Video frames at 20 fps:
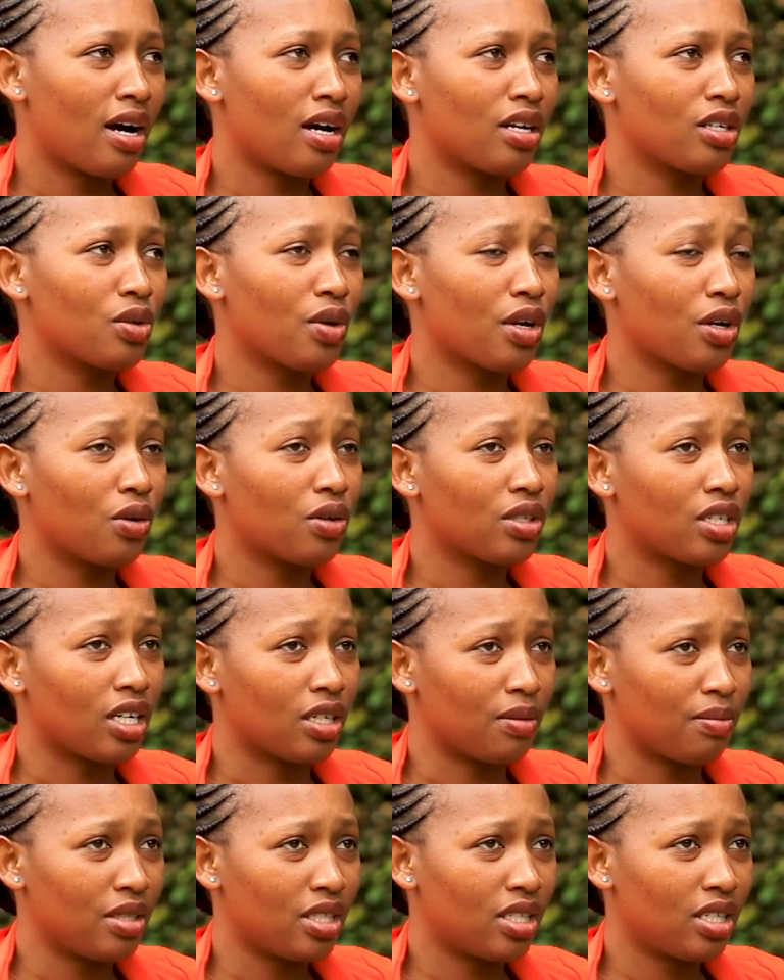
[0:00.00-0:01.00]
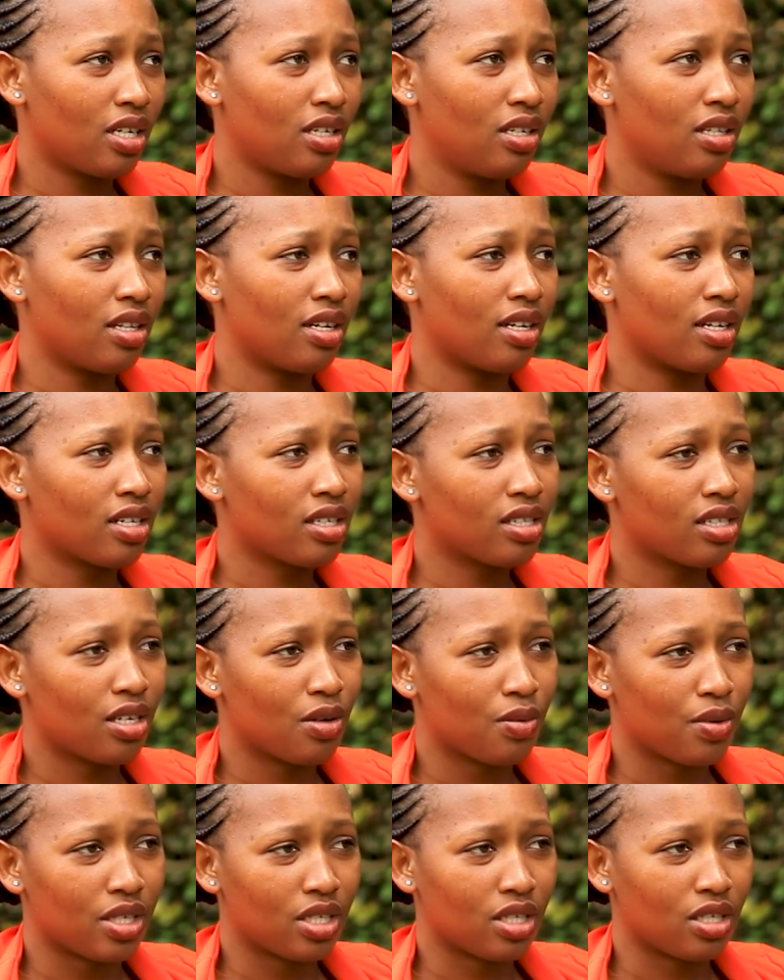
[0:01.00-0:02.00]
So I got admitted. The next day
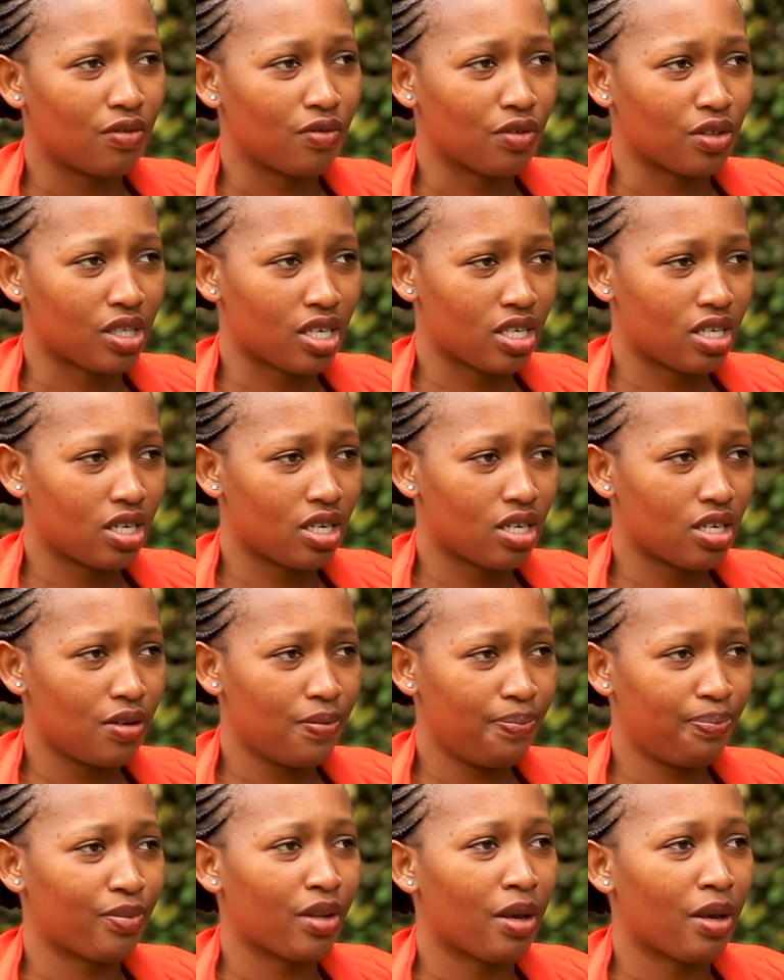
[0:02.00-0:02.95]
went in for surgery.